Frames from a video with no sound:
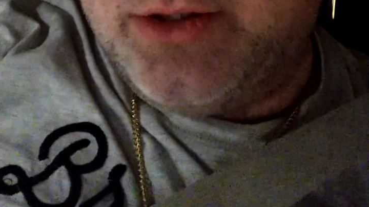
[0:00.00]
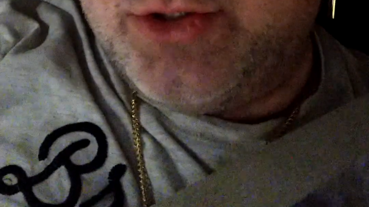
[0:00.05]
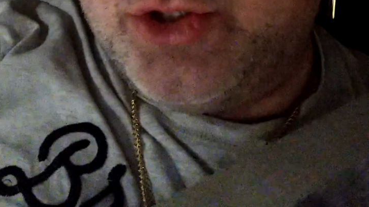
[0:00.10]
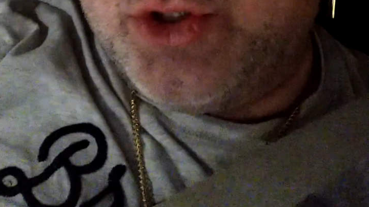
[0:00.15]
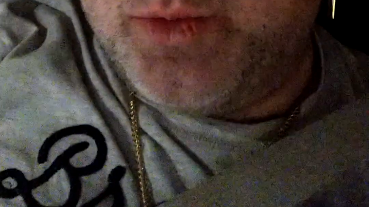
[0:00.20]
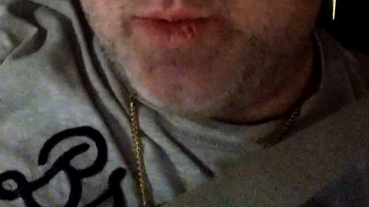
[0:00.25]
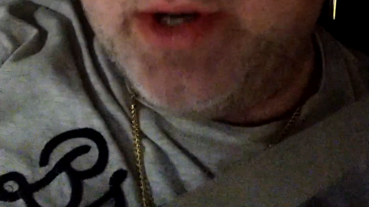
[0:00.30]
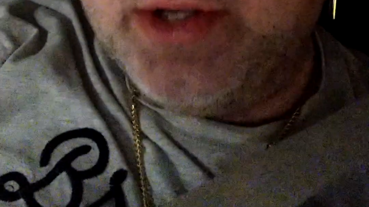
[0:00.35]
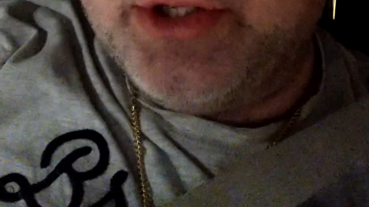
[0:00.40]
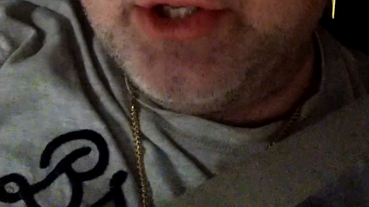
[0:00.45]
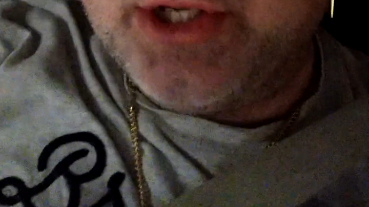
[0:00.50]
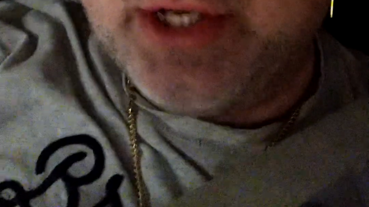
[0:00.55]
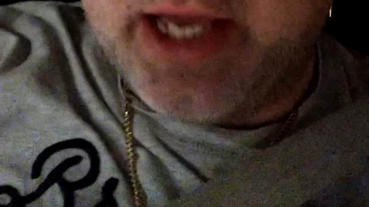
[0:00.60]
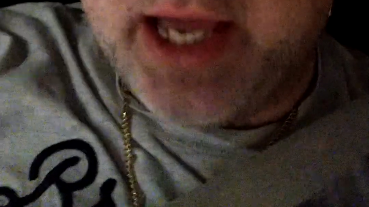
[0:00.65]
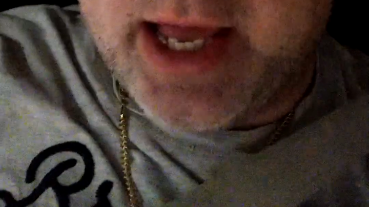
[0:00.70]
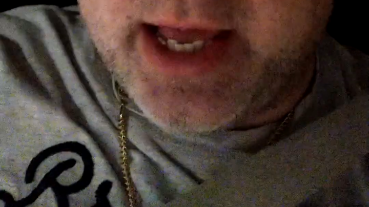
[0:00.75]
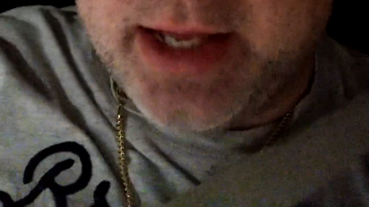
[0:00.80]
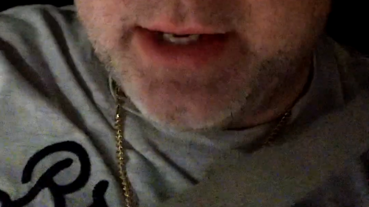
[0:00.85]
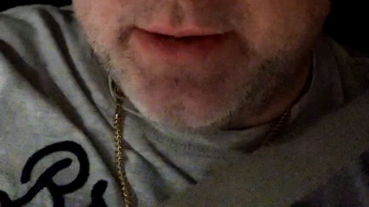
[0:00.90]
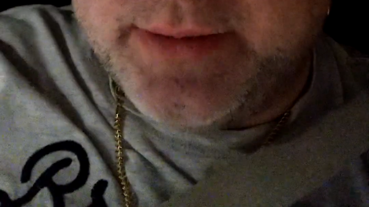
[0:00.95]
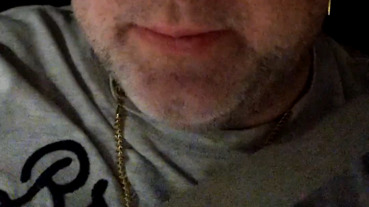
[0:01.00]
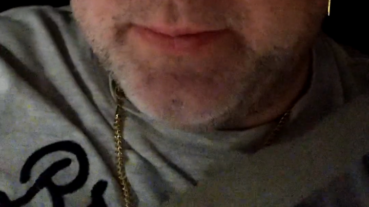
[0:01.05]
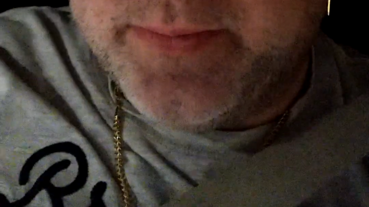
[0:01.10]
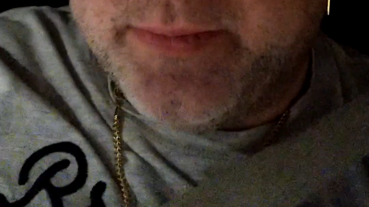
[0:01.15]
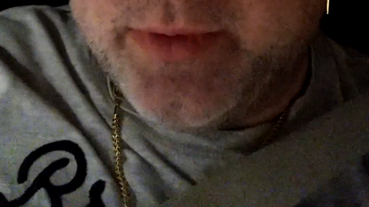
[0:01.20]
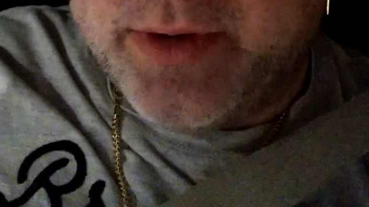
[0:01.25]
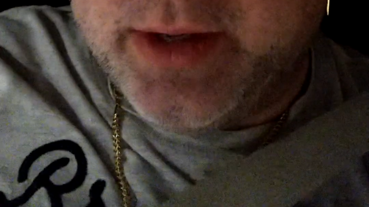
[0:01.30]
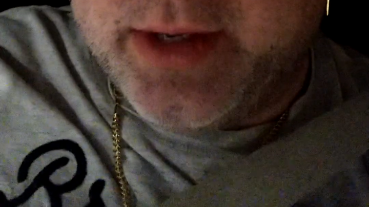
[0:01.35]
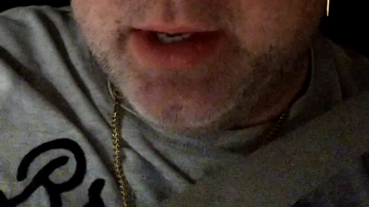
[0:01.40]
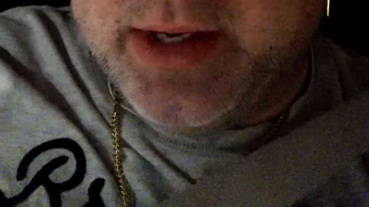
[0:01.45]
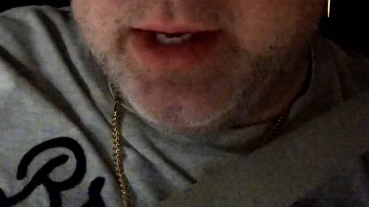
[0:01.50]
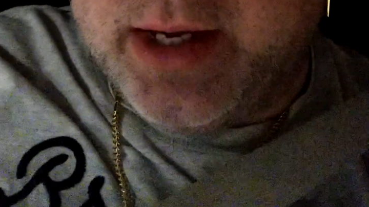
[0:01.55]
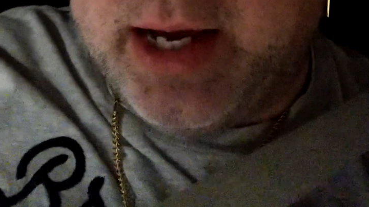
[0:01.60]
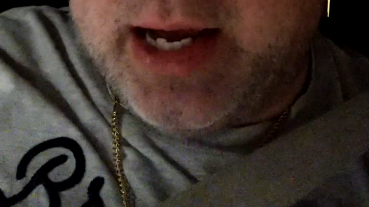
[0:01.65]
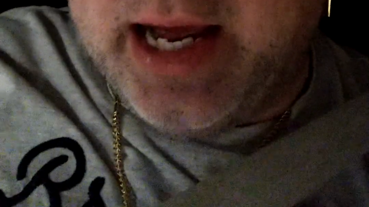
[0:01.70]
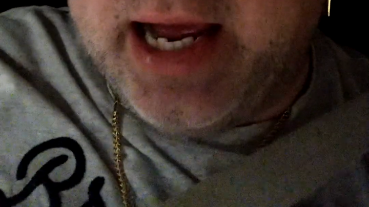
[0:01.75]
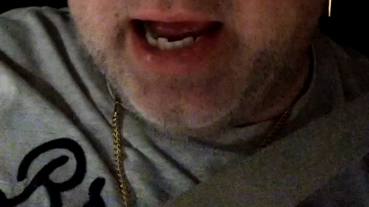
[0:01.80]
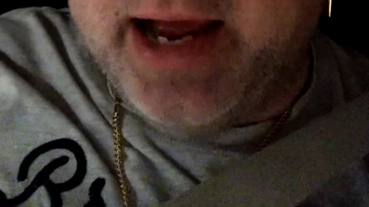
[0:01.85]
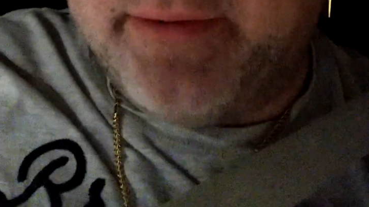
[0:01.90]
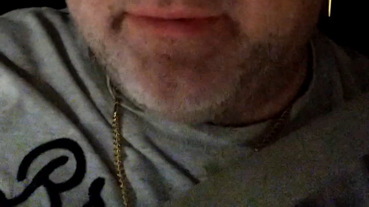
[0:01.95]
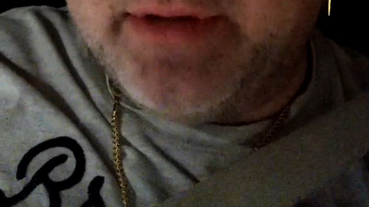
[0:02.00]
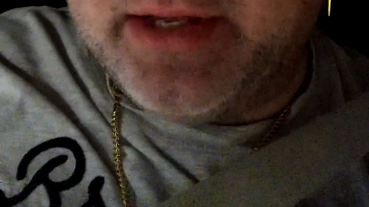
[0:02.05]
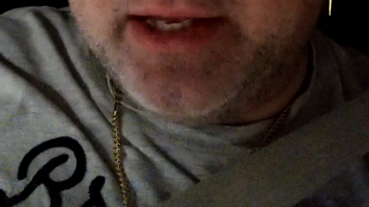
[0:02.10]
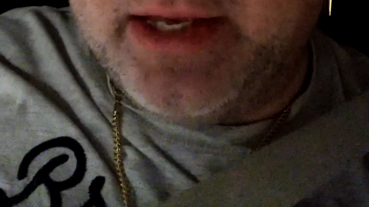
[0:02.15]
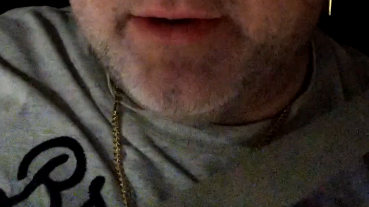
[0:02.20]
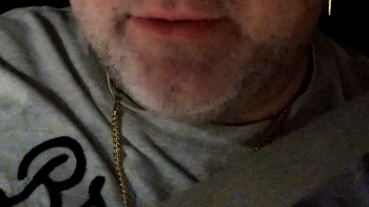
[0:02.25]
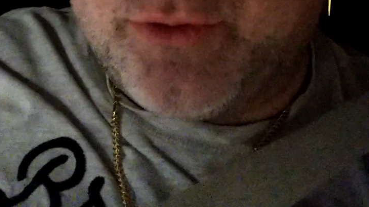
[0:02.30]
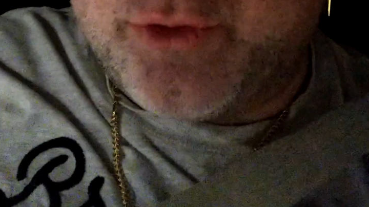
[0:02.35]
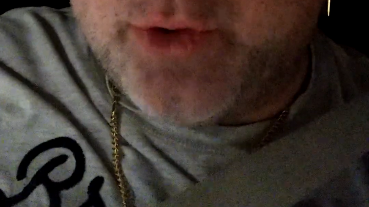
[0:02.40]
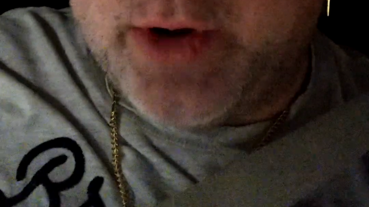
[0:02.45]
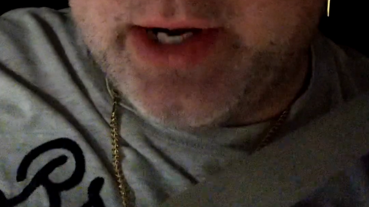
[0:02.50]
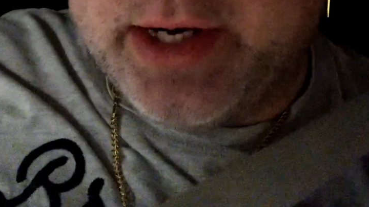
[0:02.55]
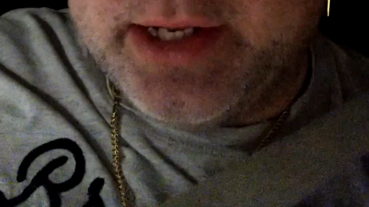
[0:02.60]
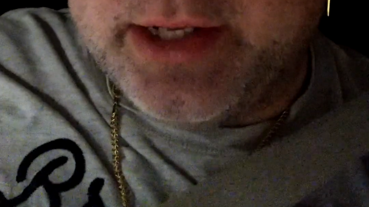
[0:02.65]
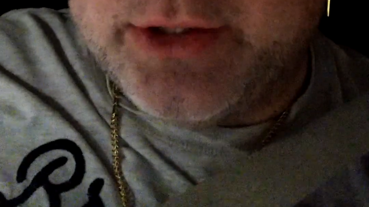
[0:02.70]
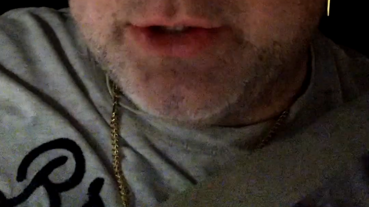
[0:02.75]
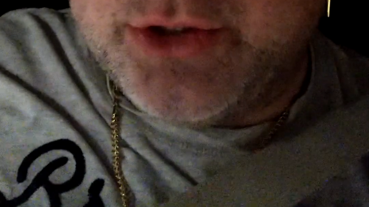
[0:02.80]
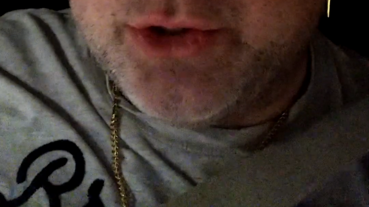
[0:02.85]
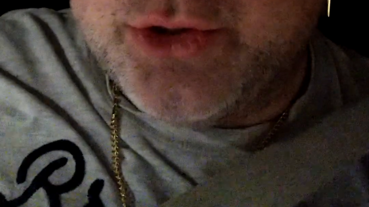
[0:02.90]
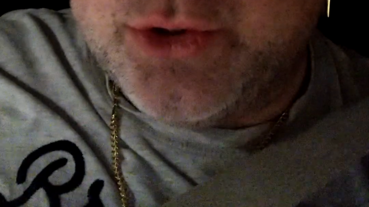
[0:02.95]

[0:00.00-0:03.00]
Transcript: So once again, I have to give credit